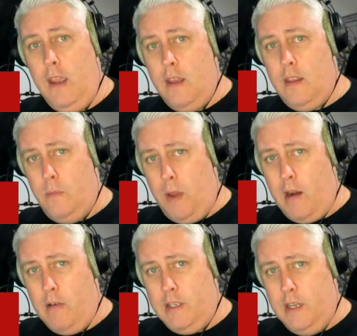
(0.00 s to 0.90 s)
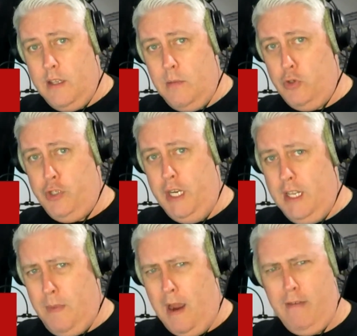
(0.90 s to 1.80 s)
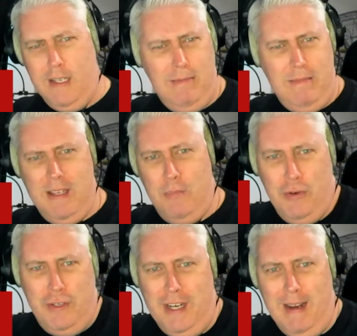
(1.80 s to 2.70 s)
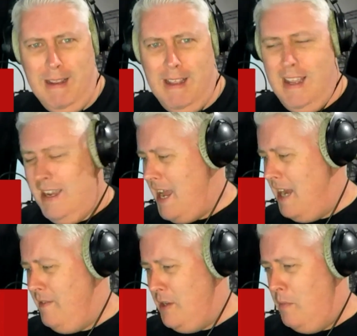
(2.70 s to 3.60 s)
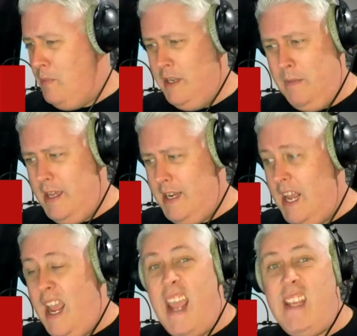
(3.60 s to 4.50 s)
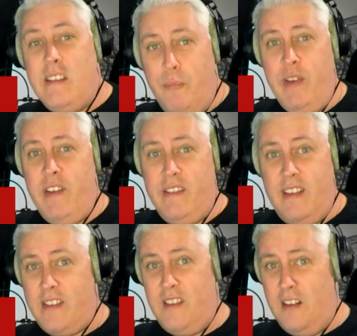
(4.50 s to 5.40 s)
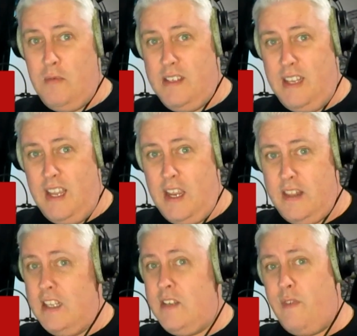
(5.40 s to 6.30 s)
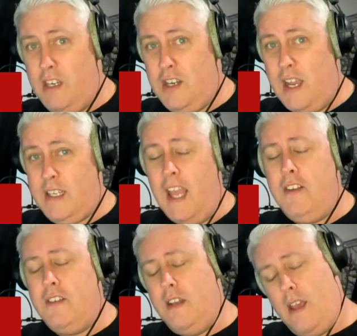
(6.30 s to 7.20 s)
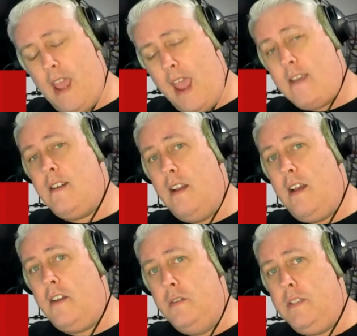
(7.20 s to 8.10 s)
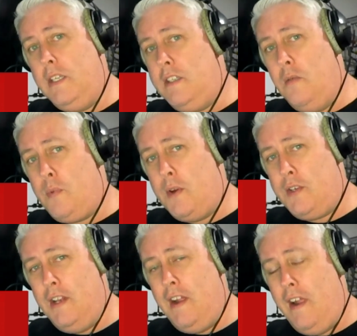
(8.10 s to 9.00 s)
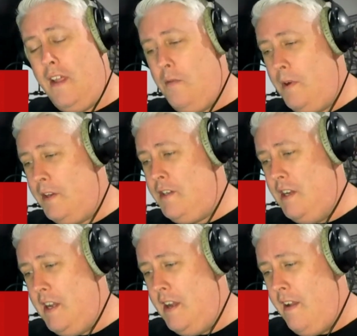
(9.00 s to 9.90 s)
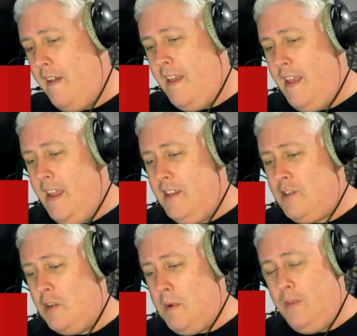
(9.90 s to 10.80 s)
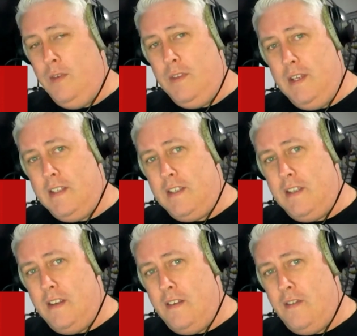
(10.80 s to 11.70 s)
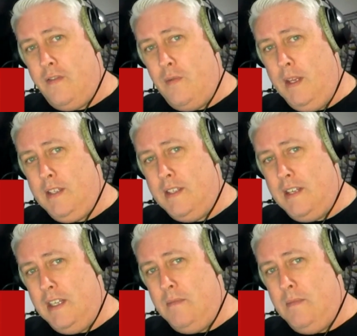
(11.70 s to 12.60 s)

the parrot, the budgie, can't even say what bloody bird it is. It's a bird, that's all I want to say. That's very chatty and does an excellent R2-D2 impression, which took about a few days for me to teach him.